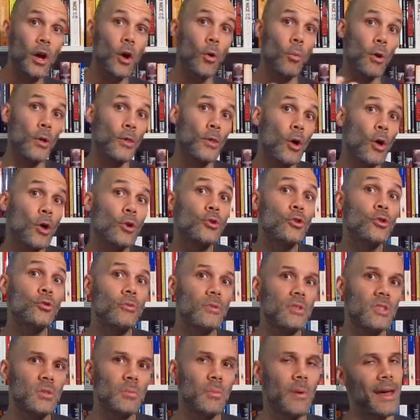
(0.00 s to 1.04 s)
With all due
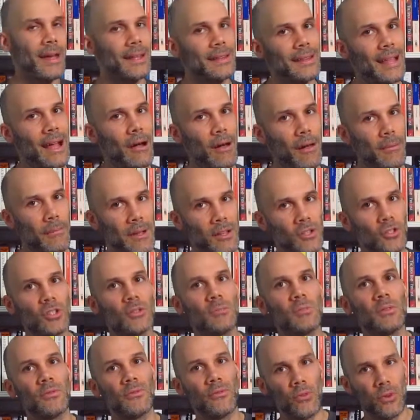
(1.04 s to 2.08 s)
respect. Now, I mentioned
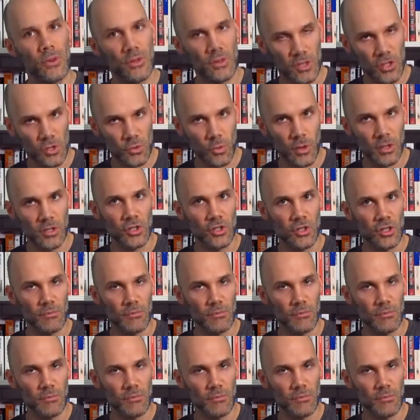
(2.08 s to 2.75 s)
before this one just